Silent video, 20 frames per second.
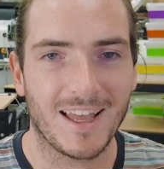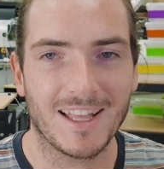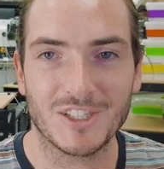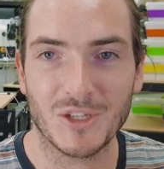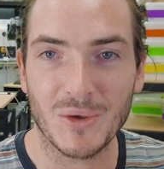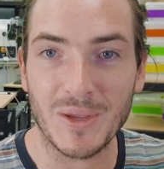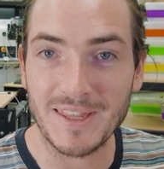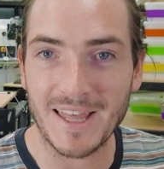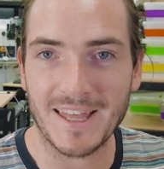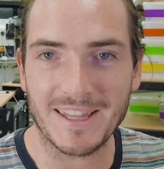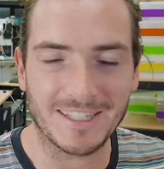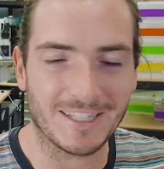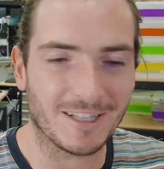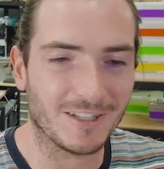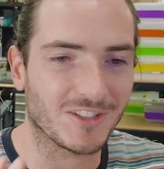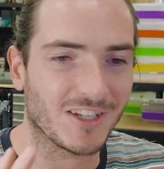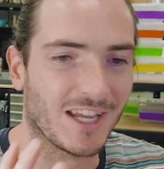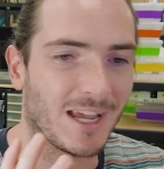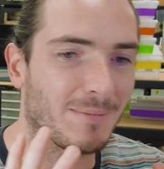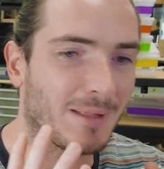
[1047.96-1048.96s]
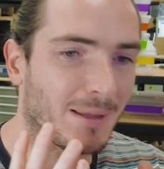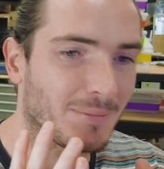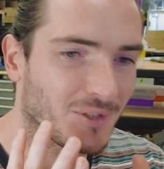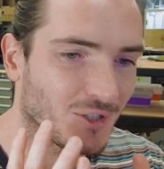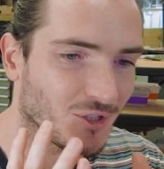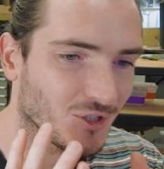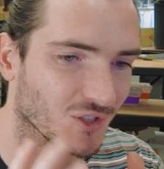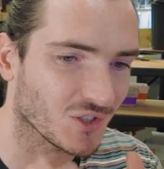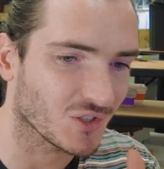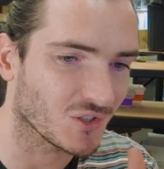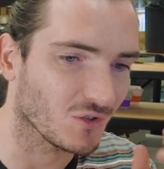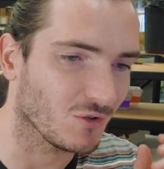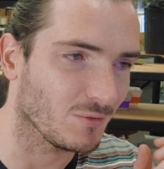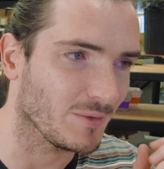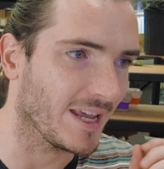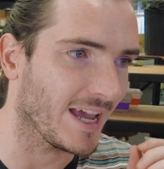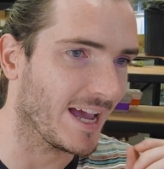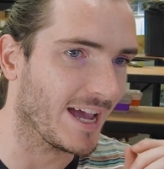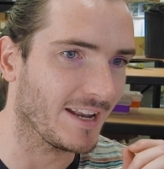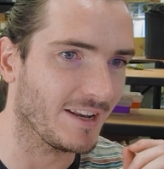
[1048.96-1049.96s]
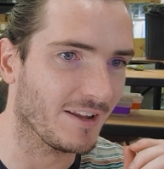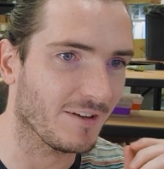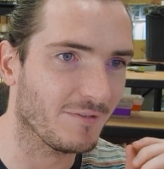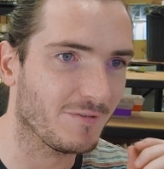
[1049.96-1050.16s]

And so in that little time-lapse, you just saw me add a